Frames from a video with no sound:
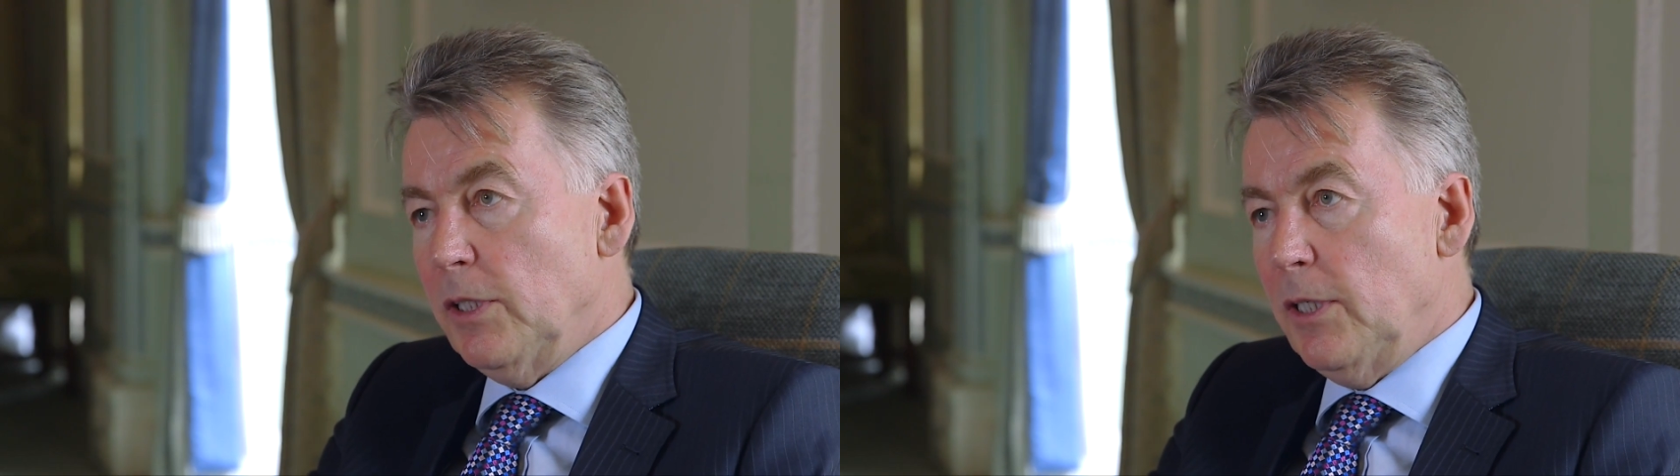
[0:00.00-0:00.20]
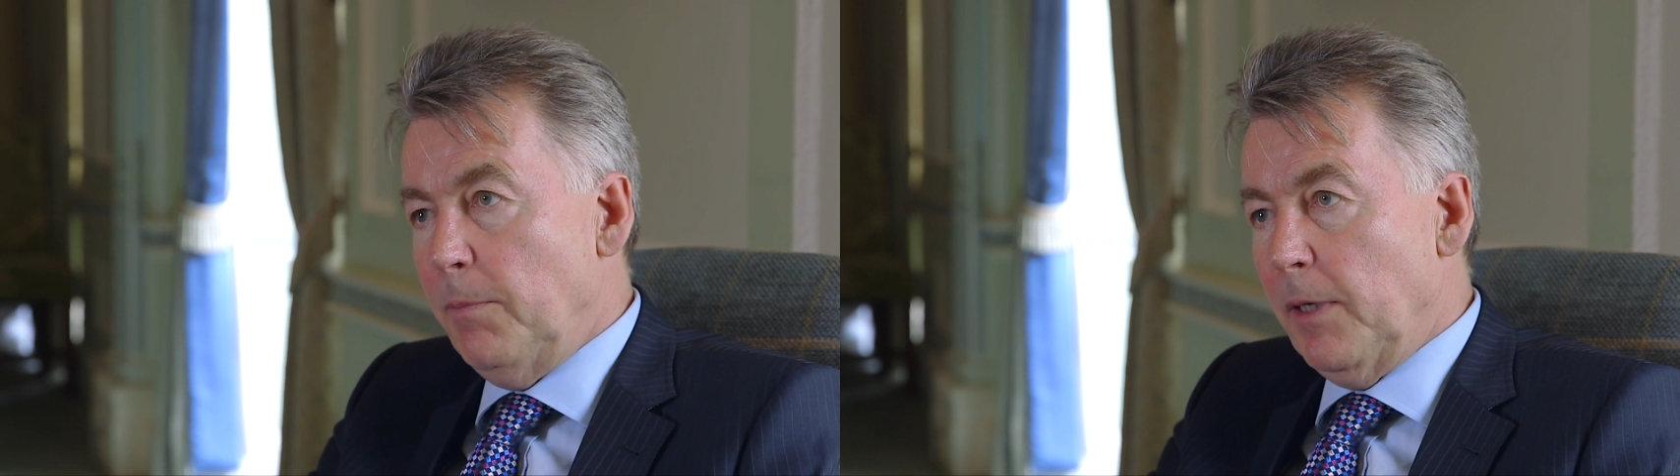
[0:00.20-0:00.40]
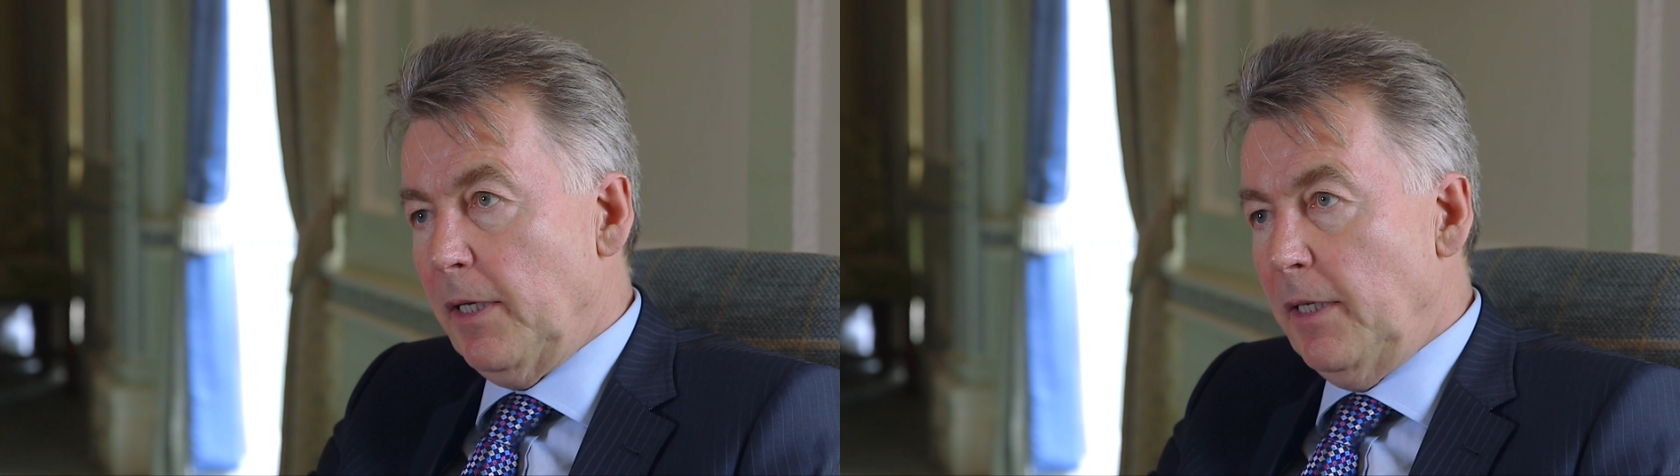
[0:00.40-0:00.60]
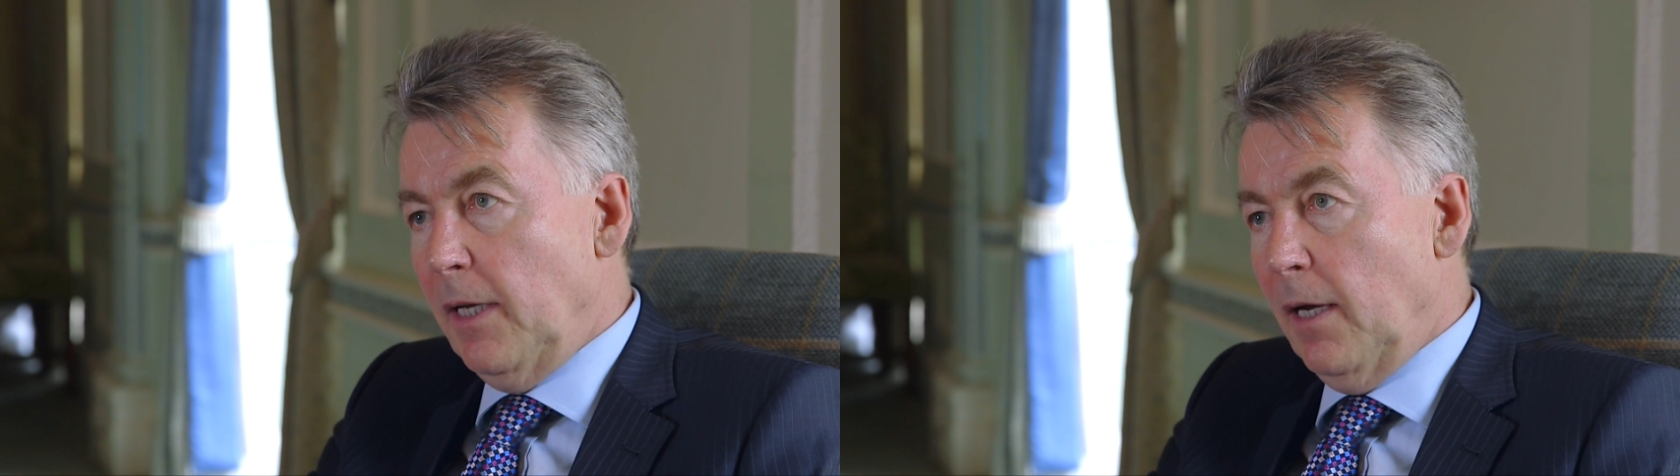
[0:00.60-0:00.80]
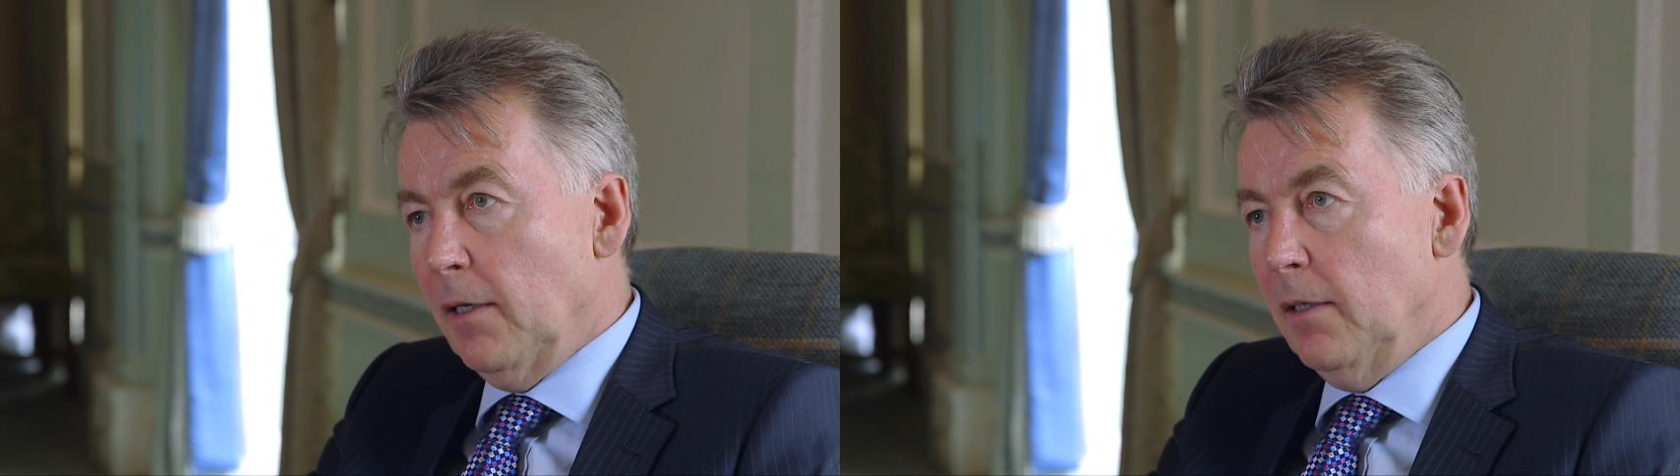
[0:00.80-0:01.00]
are typically
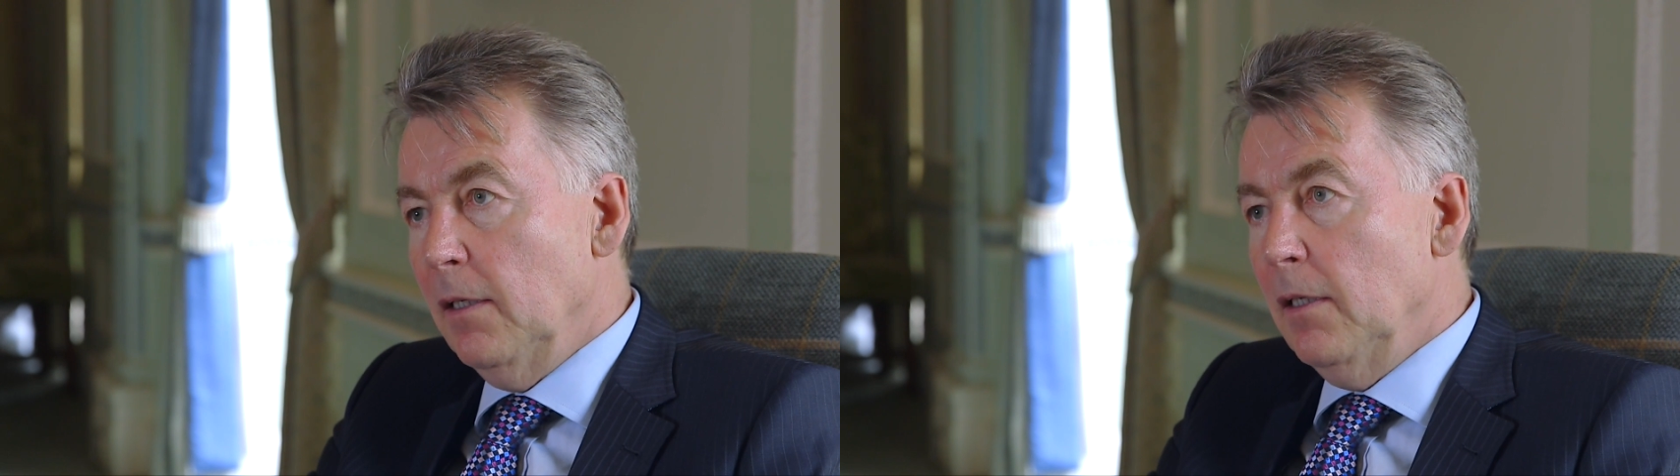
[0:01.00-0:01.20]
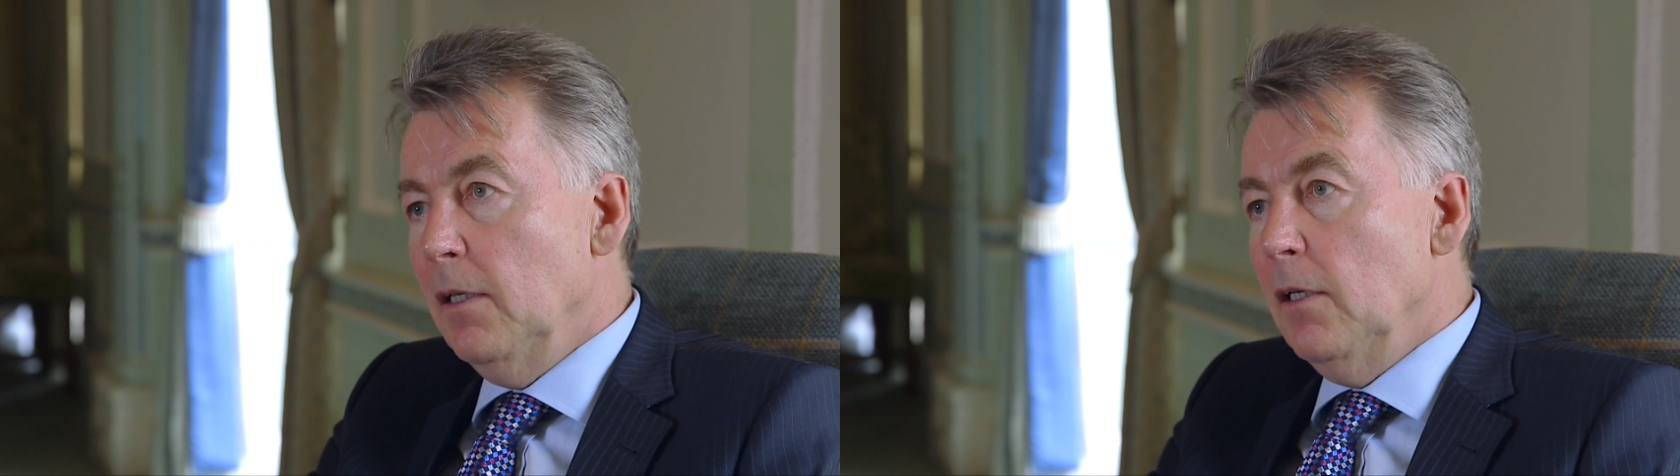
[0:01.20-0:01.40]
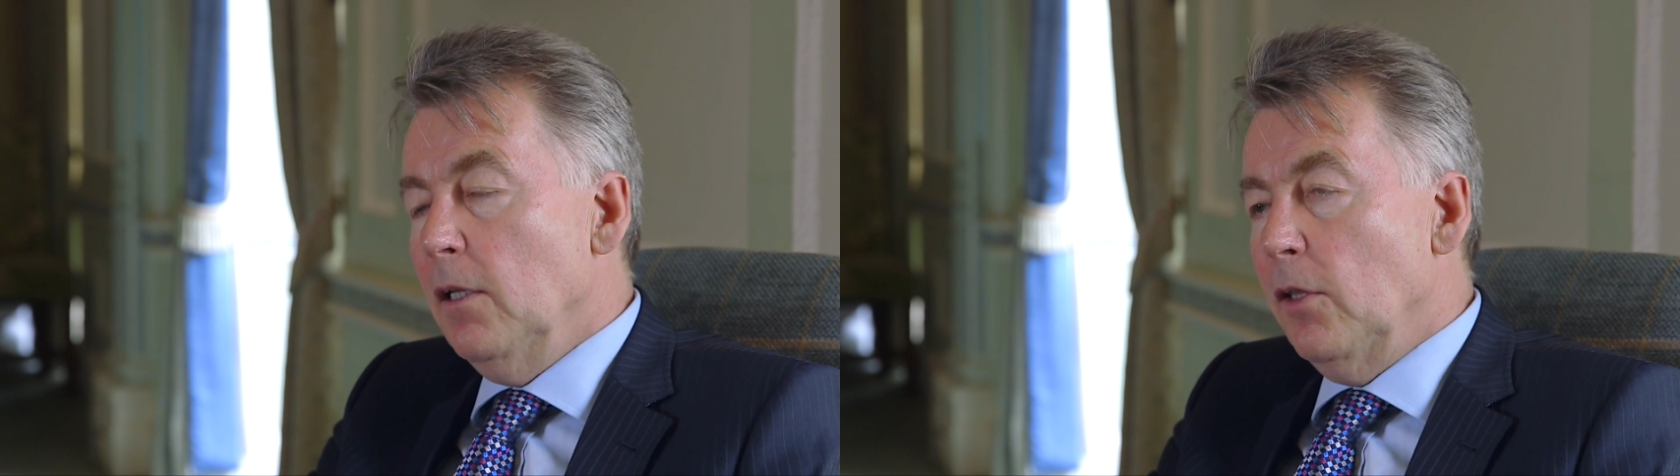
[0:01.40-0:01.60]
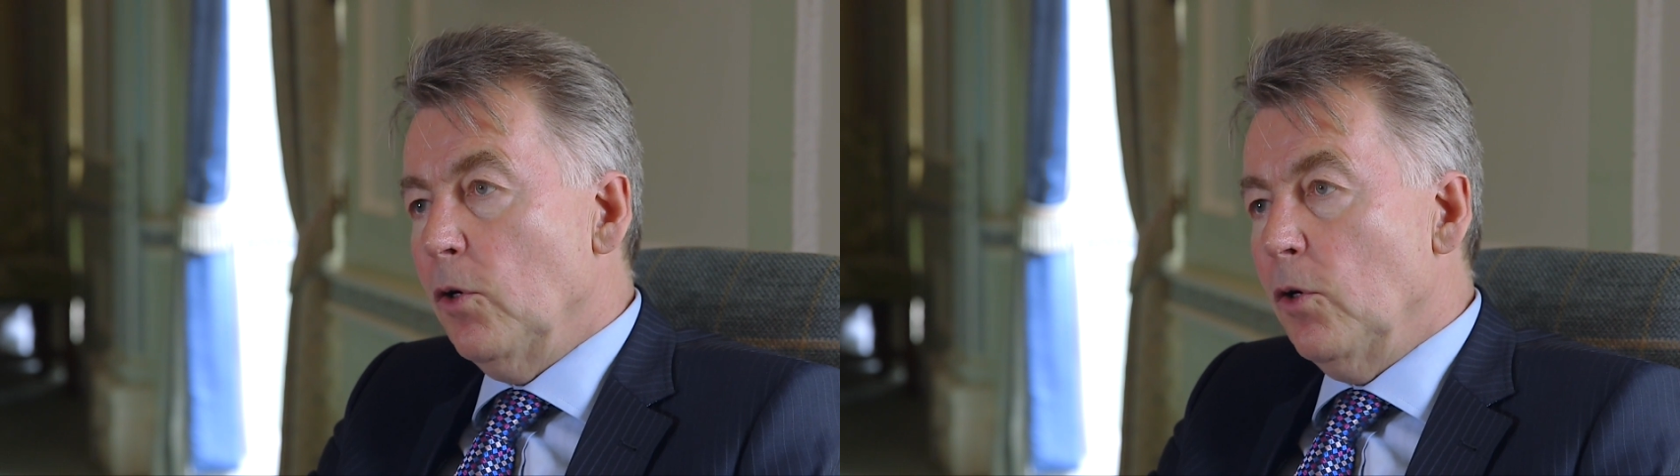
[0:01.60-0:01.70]
young,